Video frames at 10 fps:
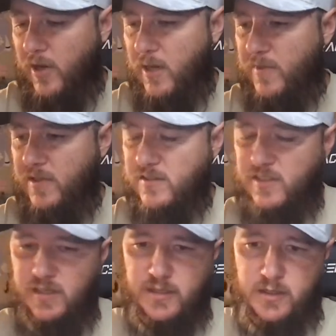him and
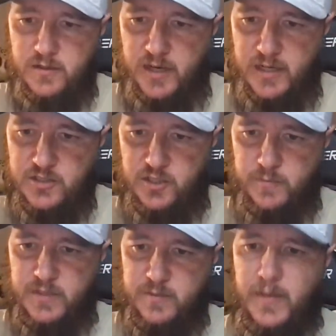another
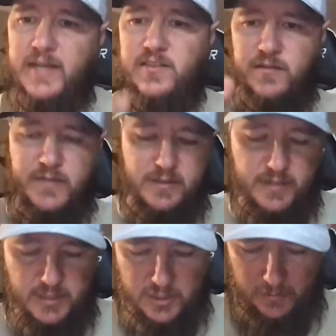gentleman, Matt Stefan,
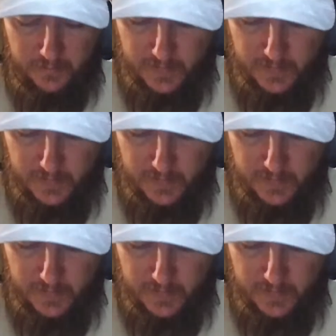thank you.